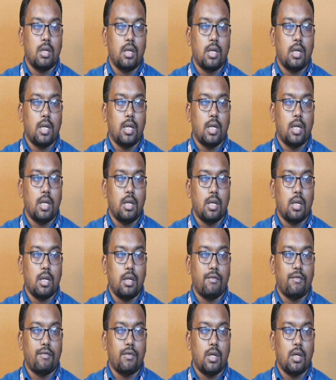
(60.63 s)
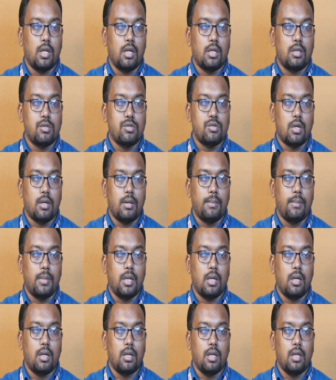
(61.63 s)
and if I will stop
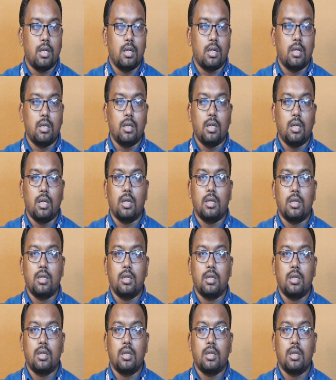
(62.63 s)
and rerun here,